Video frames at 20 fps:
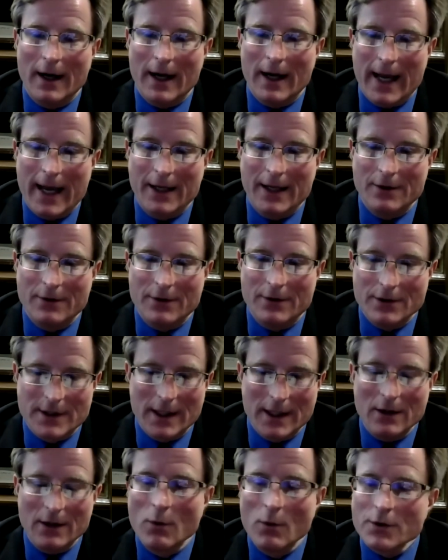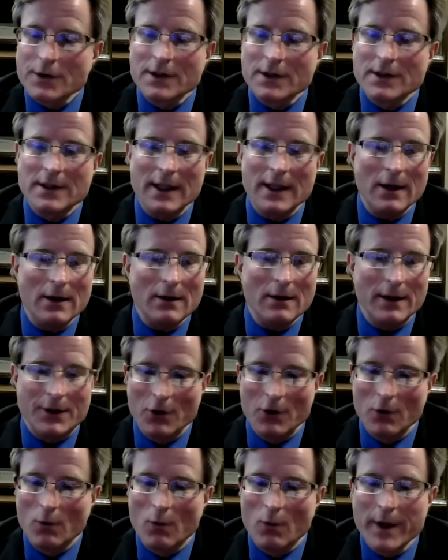and the seller wants to sell and
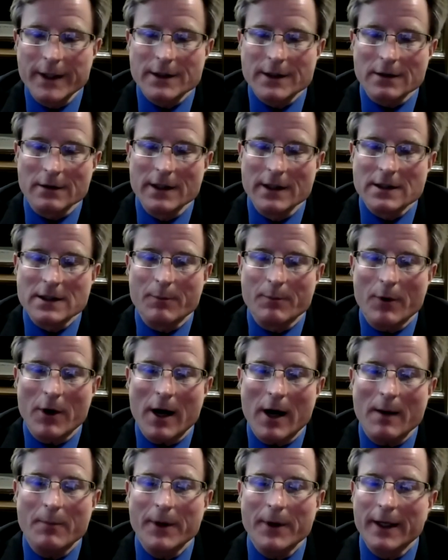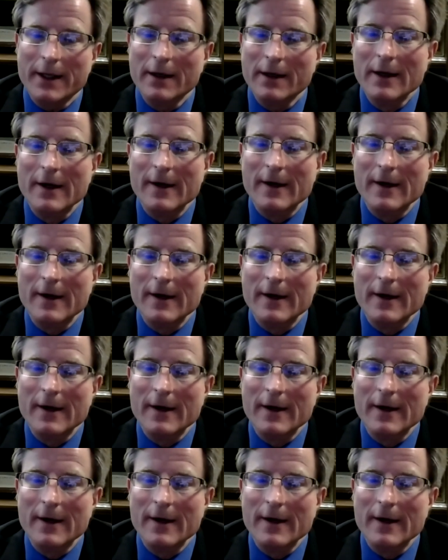you're wanting to list a property,